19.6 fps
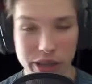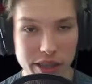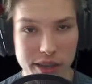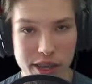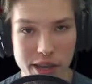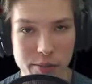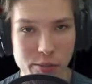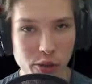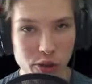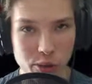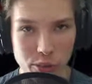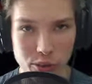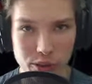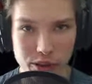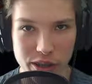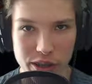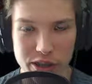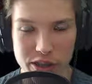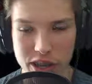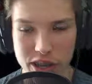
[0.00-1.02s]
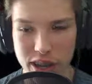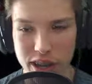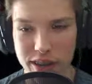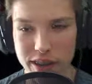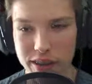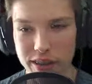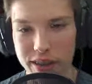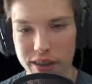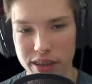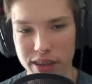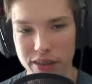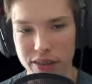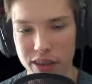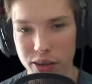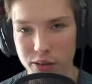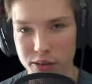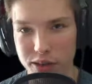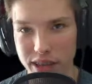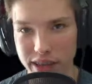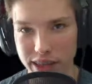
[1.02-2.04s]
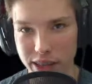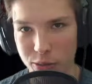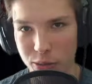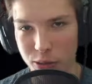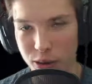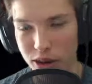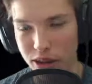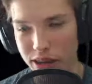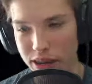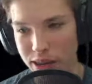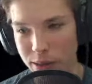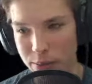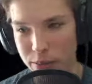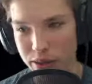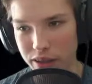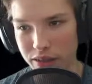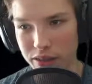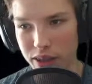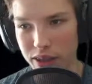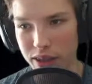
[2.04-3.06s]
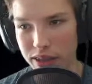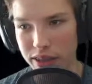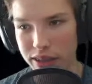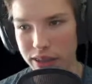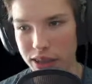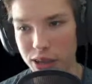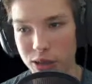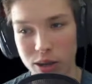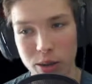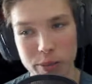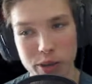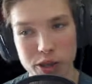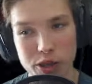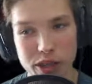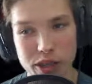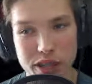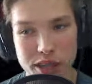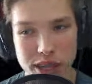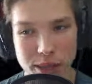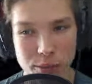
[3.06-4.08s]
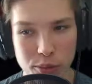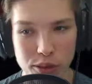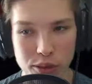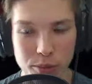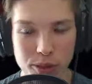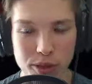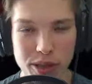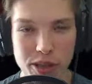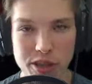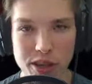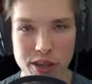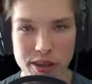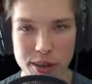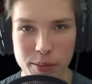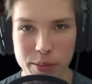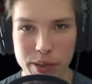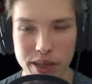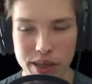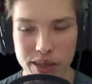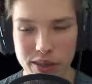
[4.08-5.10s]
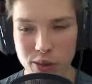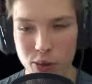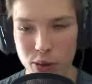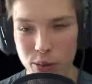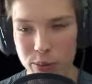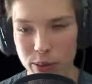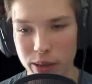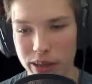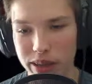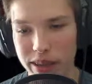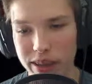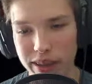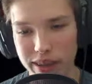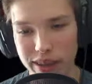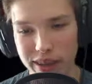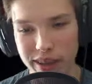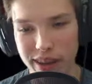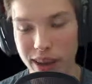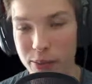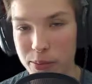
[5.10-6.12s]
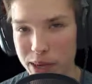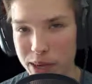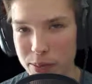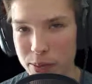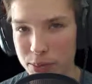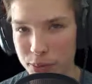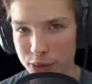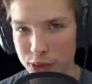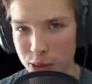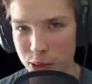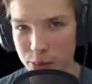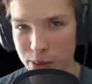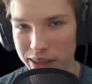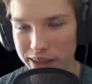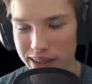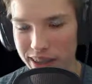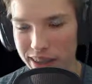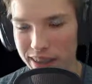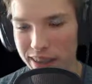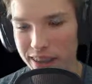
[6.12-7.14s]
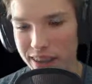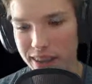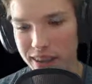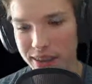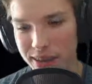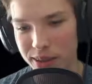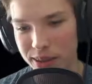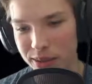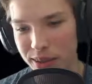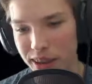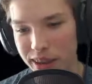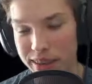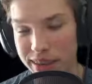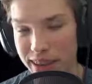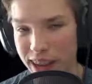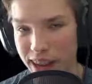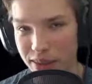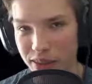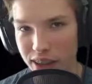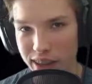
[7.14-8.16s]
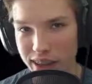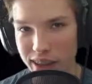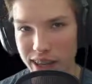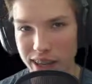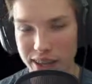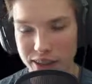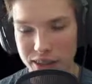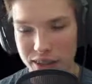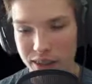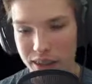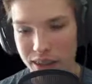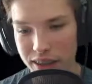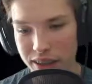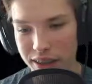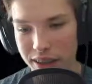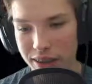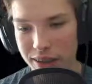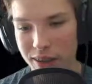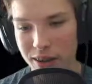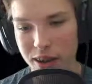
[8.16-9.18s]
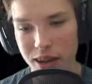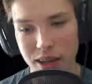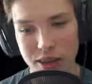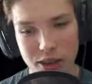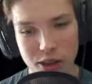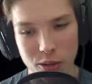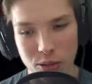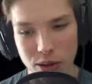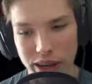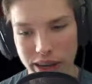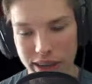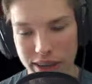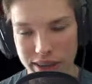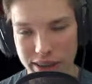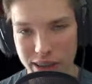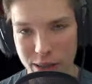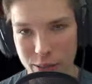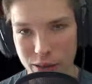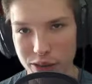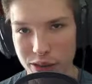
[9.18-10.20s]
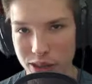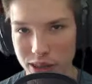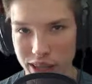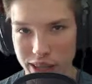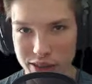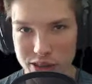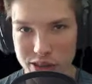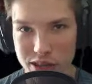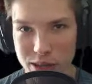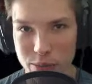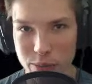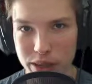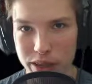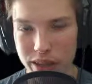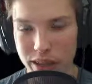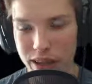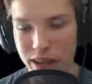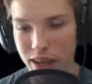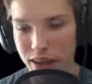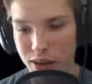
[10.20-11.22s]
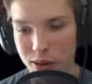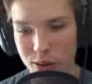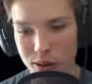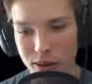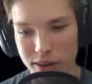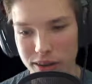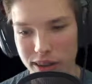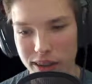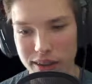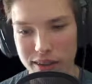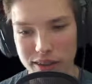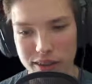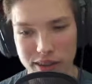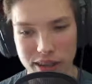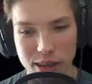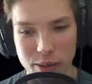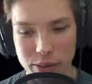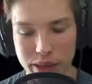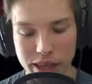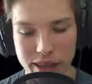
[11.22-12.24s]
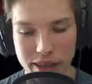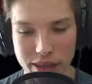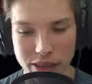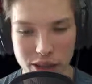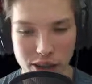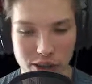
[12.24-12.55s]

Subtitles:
you can take multiple screenshots instead of, taking one and it being very slow. I mean, you could take multiple screenshots on PS4, but not many people know about that, so nice to have that kind of integrated here. The right is going to be for live streaming, of course, that's going to be